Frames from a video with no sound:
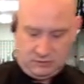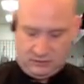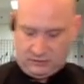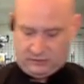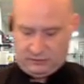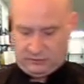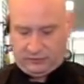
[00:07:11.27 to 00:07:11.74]

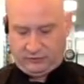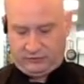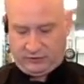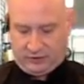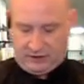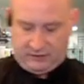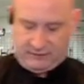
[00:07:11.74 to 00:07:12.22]
So we're just
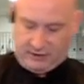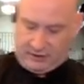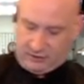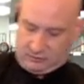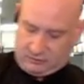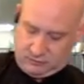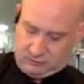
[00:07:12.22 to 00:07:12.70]
going to give that
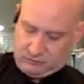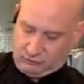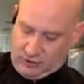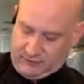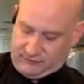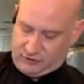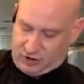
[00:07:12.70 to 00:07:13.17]

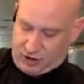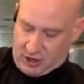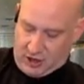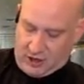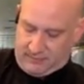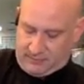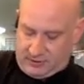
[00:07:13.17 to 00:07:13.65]
rough
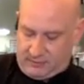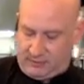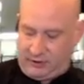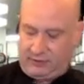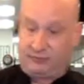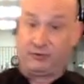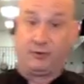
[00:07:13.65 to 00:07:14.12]
chop. I'm going
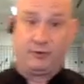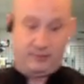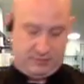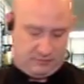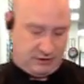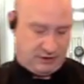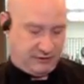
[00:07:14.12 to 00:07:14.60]
to throw it
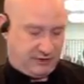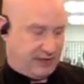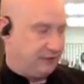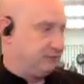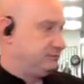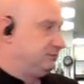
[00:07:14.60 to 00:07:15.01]
into that